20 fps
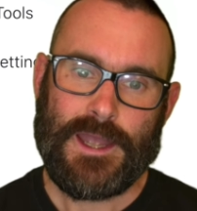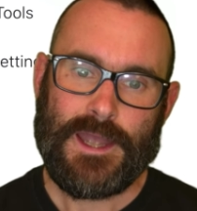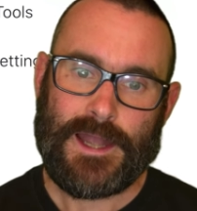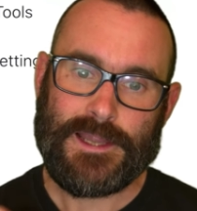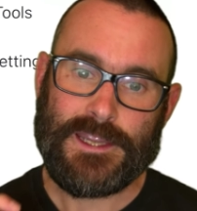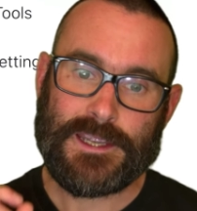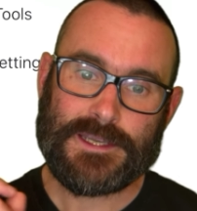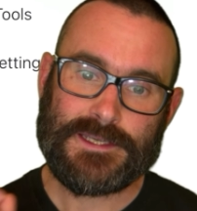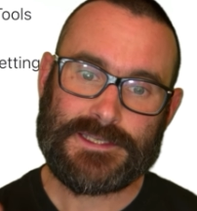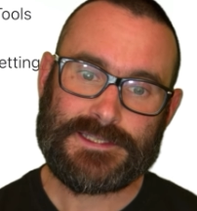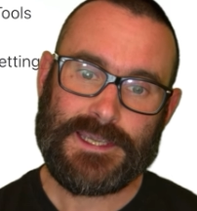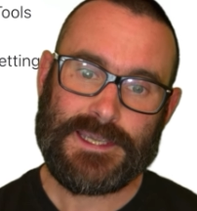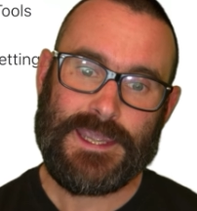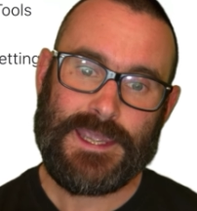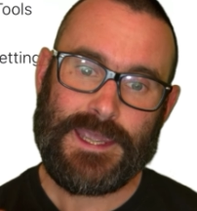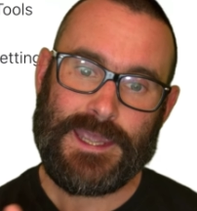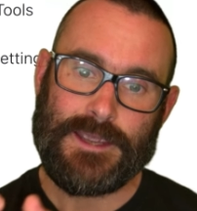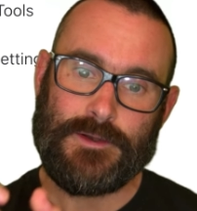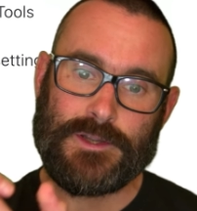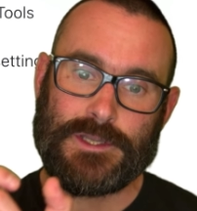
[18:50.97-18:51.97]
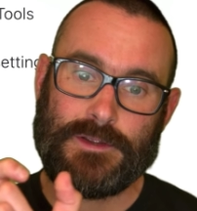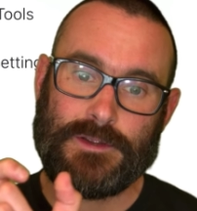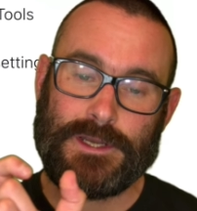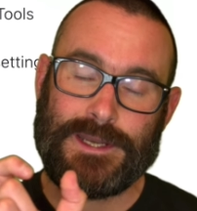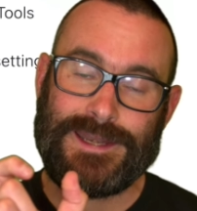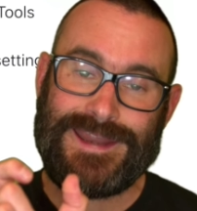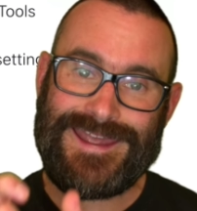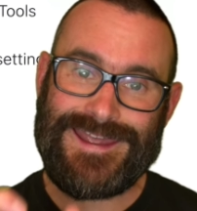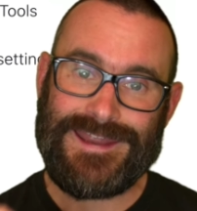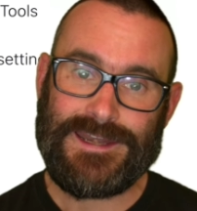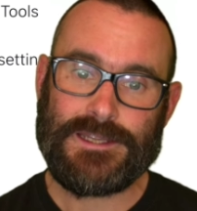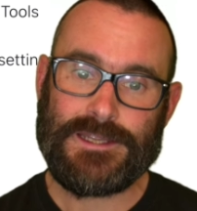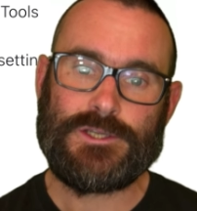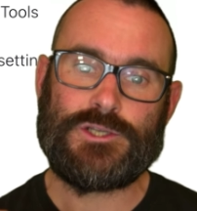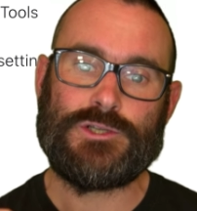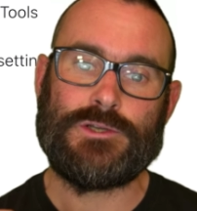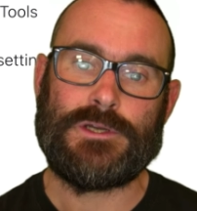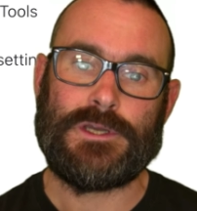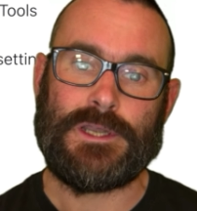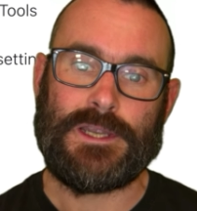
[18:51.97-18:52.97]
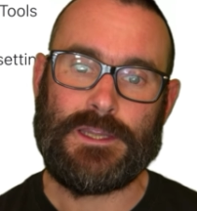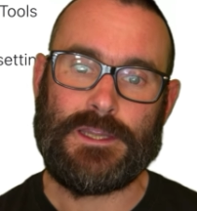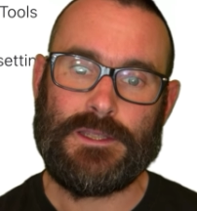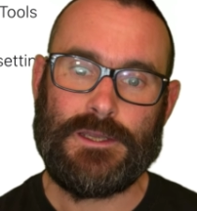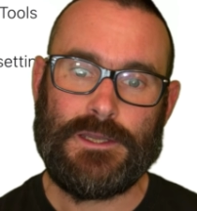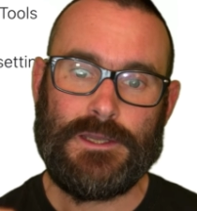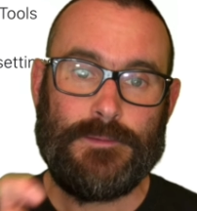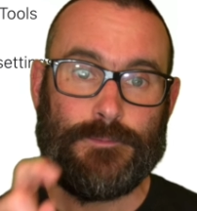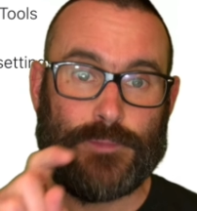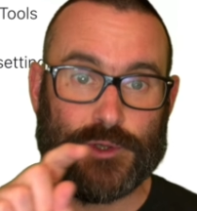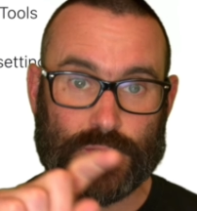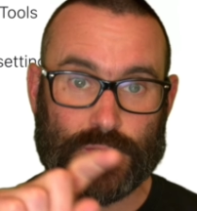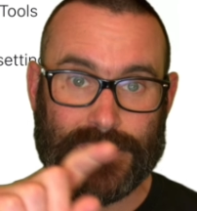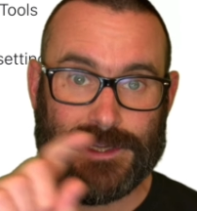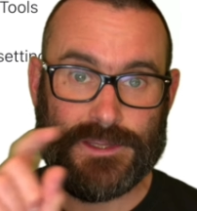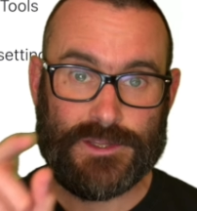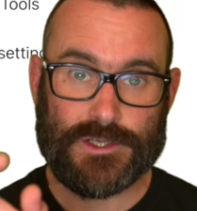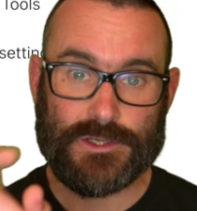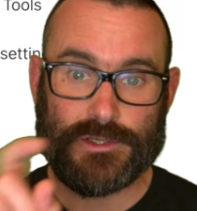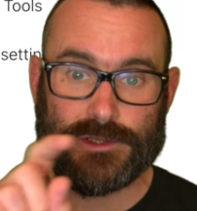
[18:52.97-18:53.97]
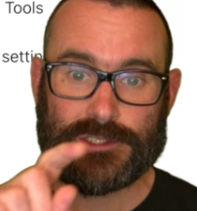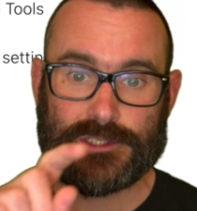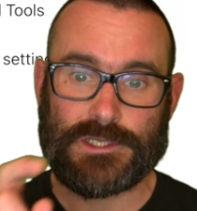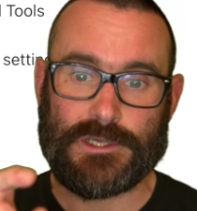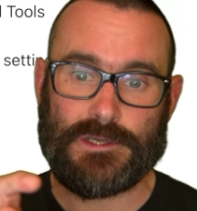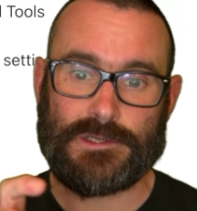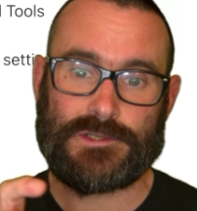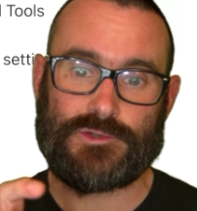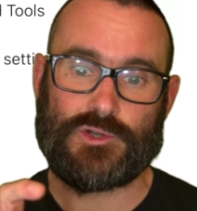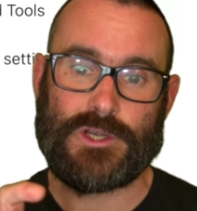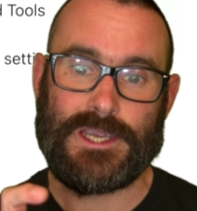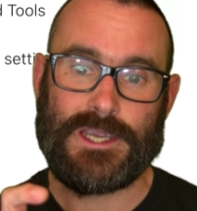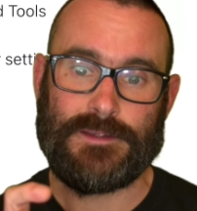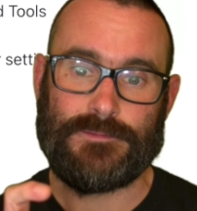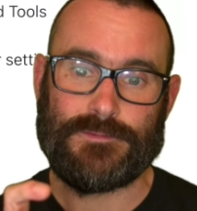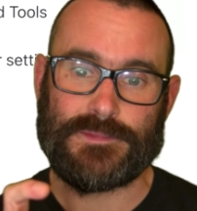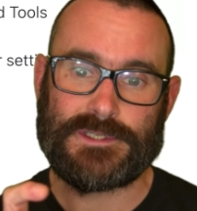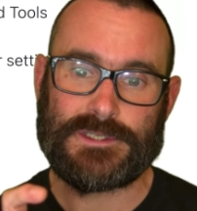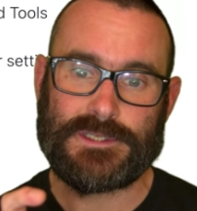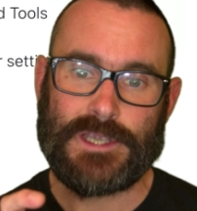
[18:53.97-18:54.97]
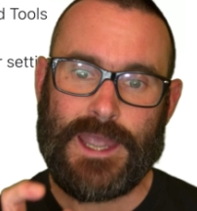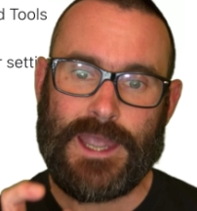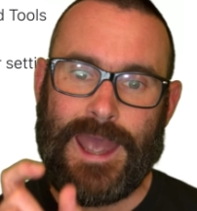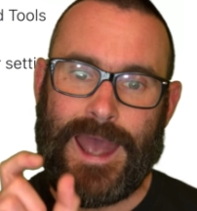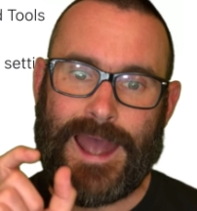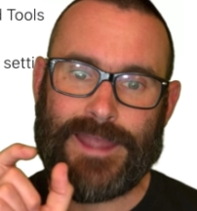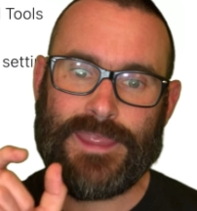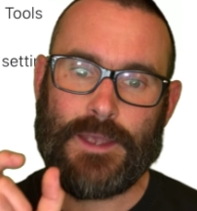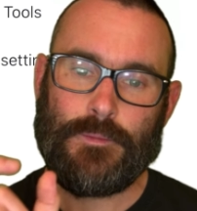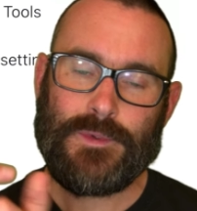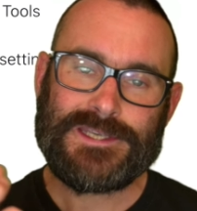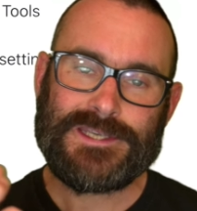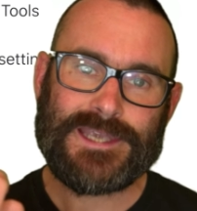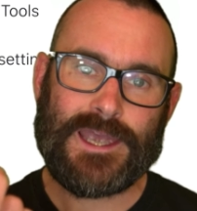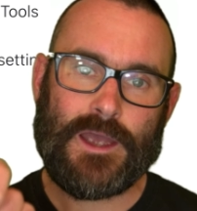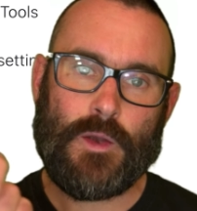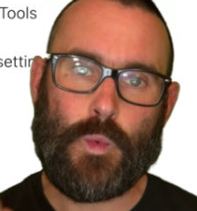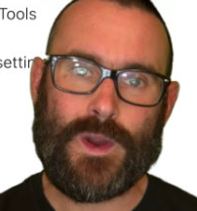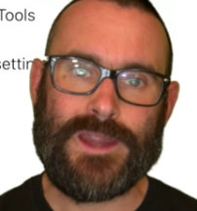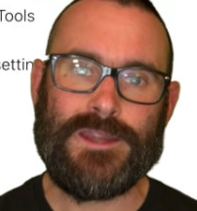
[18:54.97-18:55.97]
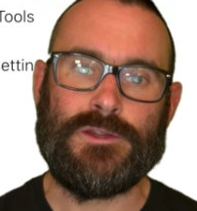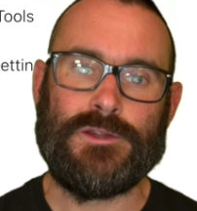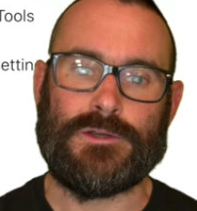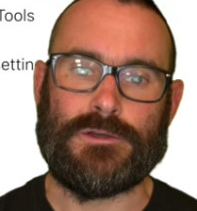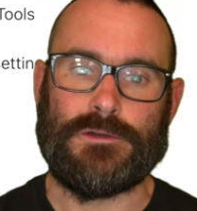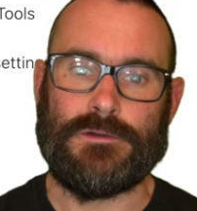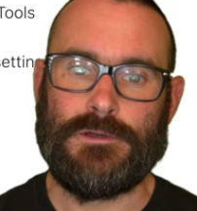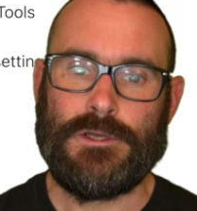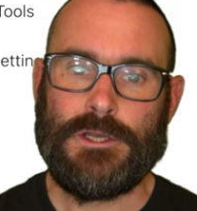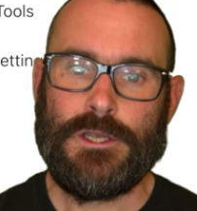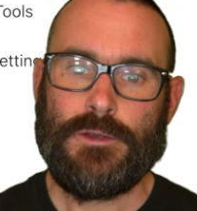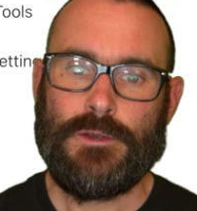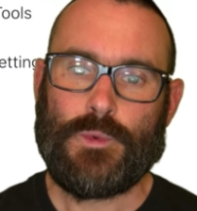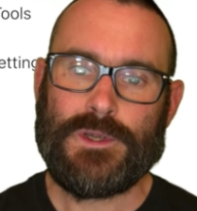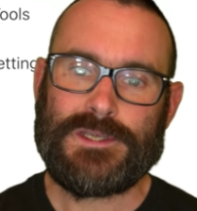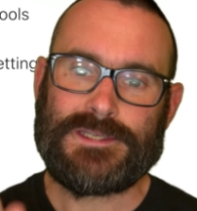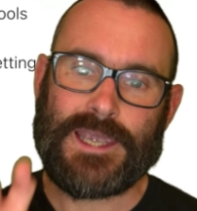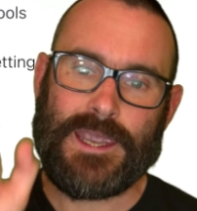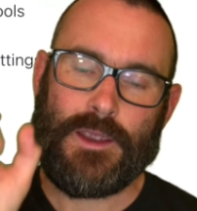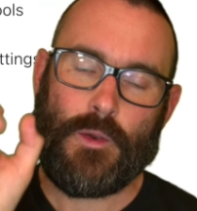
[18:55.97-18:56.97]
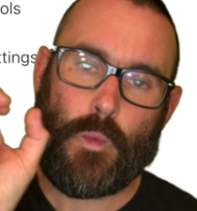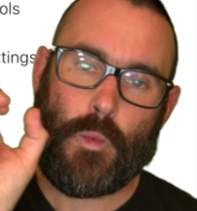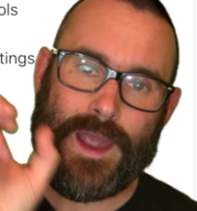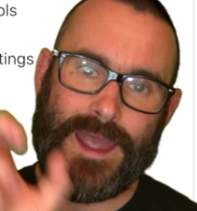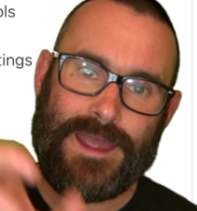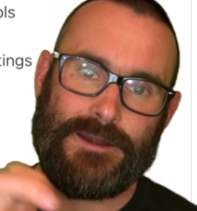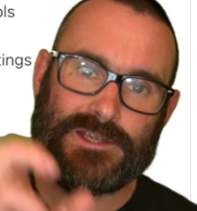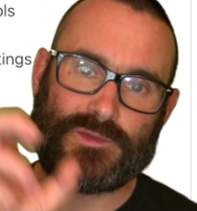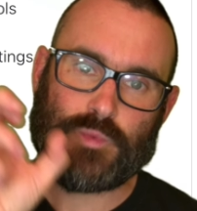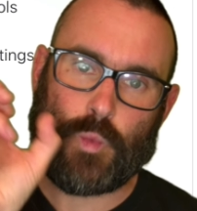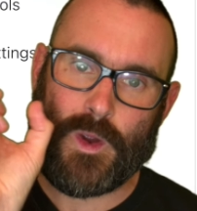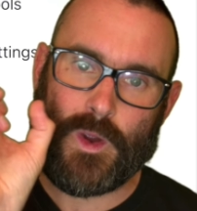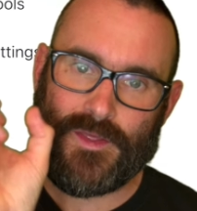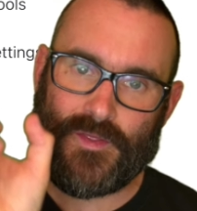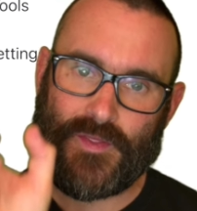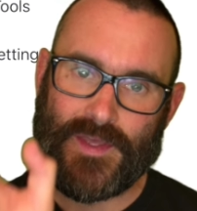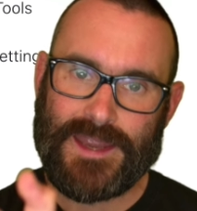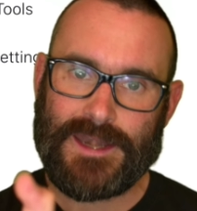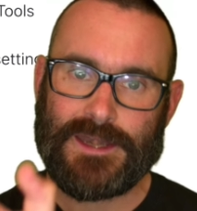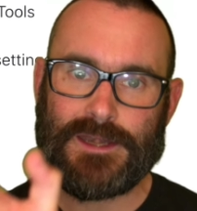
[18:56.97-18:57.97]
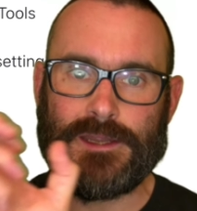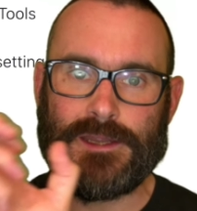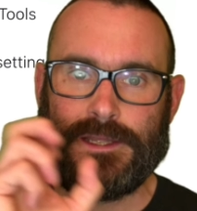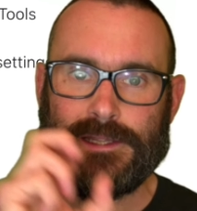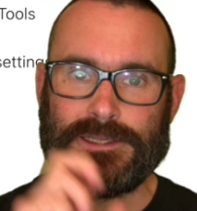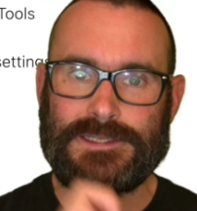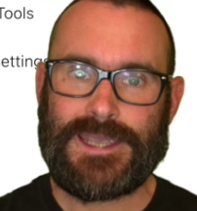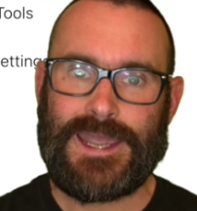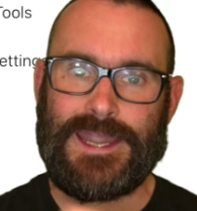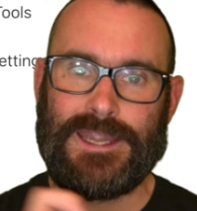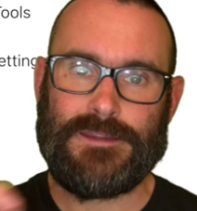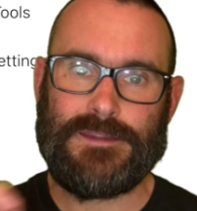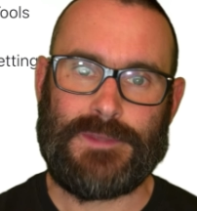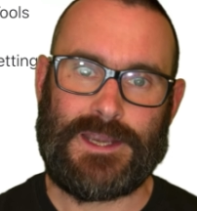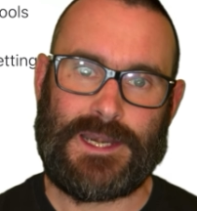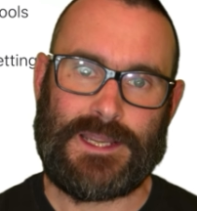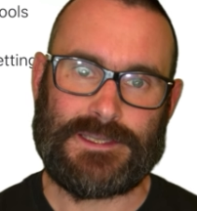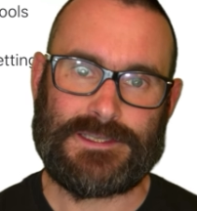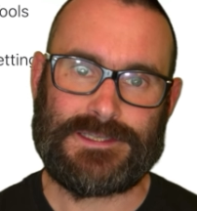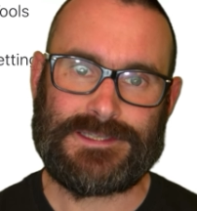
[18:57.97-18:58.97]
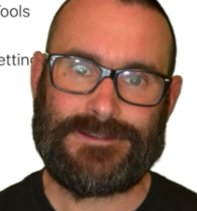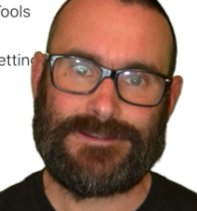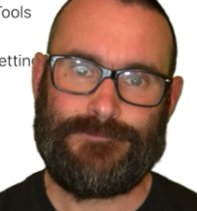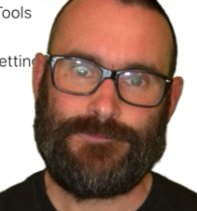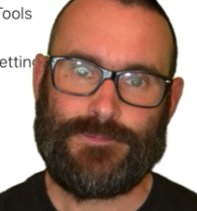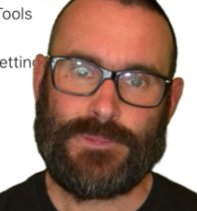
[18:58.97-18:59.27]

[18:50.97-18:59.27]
And you can see here we're doing an inner join between those two streams, and then we set a window. We say where it's within ten minutes.